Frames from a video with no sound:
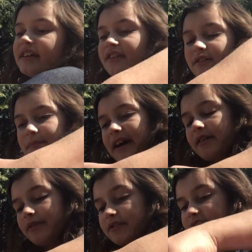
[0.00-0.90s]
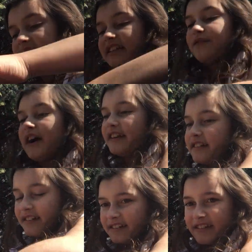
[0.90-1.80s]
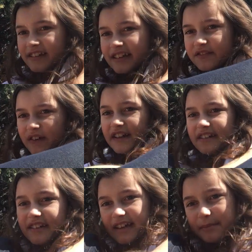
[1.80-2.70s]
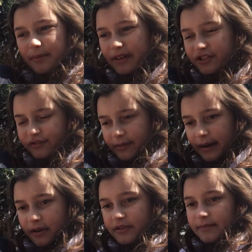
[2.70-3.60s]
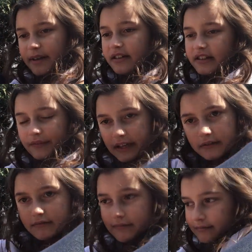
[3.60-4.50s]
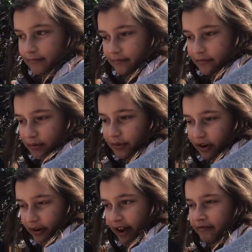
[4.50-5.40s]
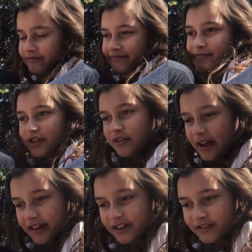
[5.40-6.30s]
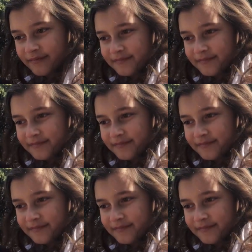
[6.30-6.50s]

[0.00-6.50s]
it on backwards. It's fine. It's fine. I put my shoes on backwards, but it's fine. We're okay. We're okay here.